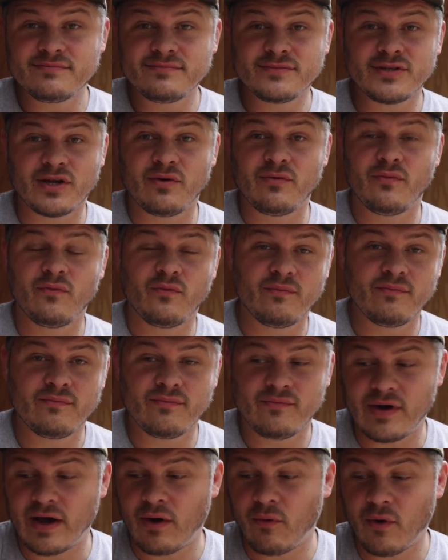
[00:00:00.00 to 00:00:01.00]
You know,
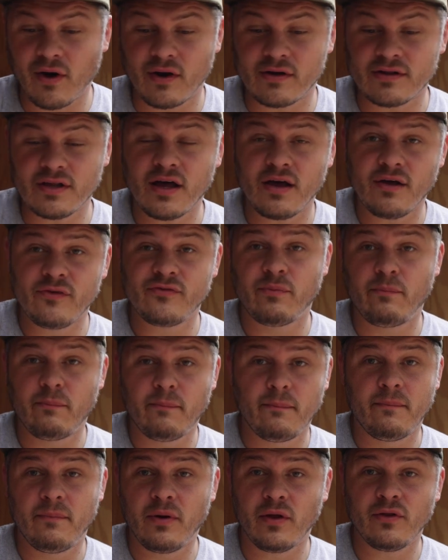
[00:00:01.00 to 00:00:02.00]
I wear gloves,
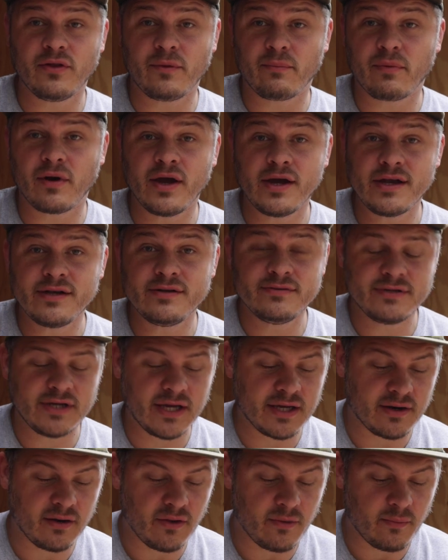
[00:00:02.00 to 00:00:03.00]
pulling the braid,
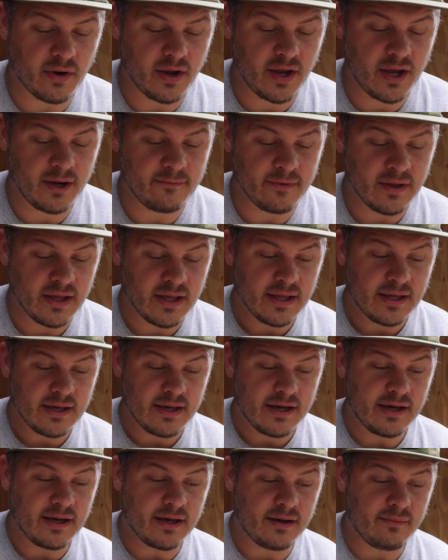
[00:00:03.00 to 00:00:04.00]
yanking on the braid.
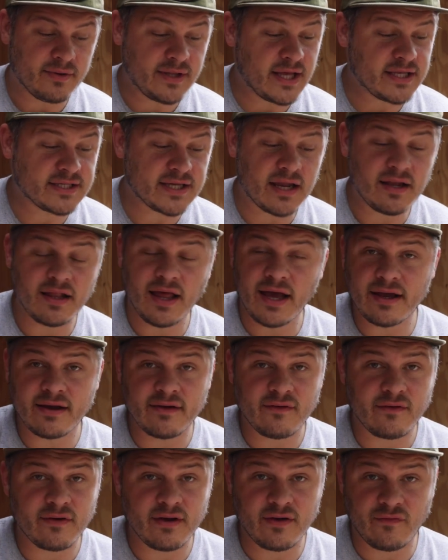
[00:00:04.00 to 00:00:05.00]
But that's kind of like,
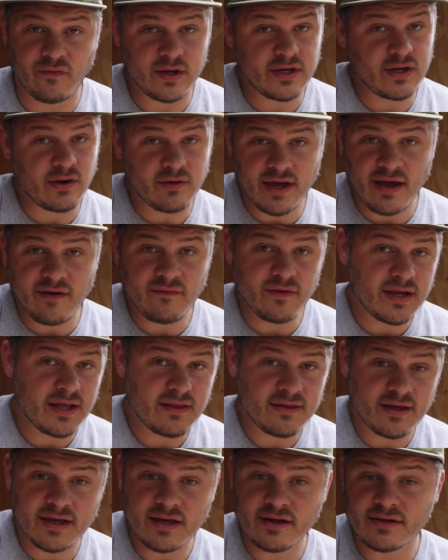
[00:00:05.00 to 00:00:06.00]
if we don't have
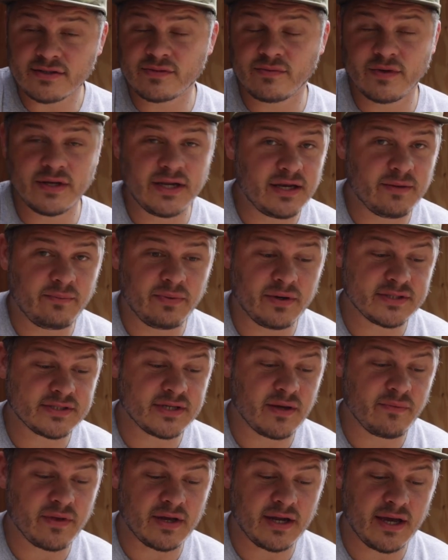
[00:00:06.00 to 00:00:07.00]
anything else, we need to put
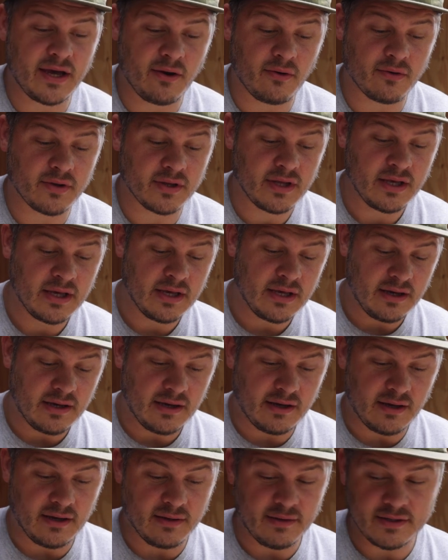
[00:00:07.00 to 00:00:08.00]
something out.
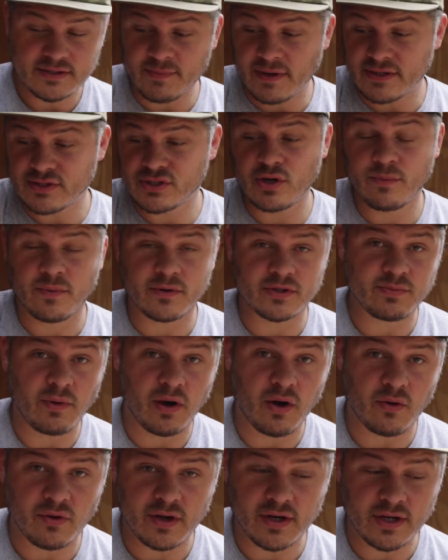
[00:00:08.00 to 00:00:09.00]
That's my super
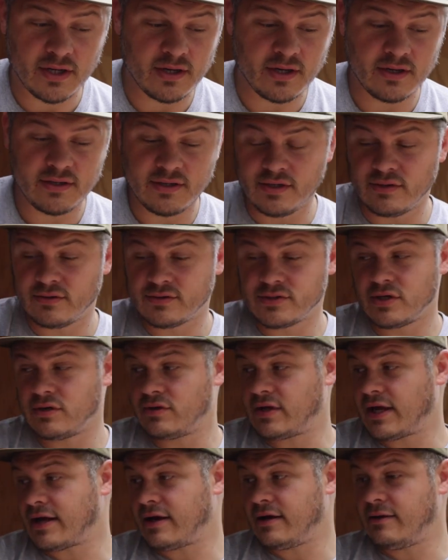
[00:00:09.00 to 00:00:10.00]
small run and gun deal. So
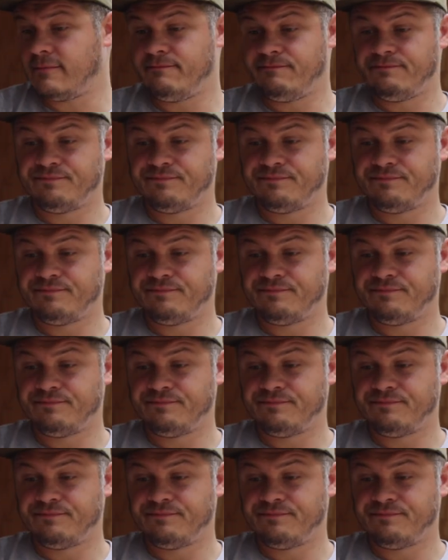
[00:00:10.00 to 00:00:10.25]
like one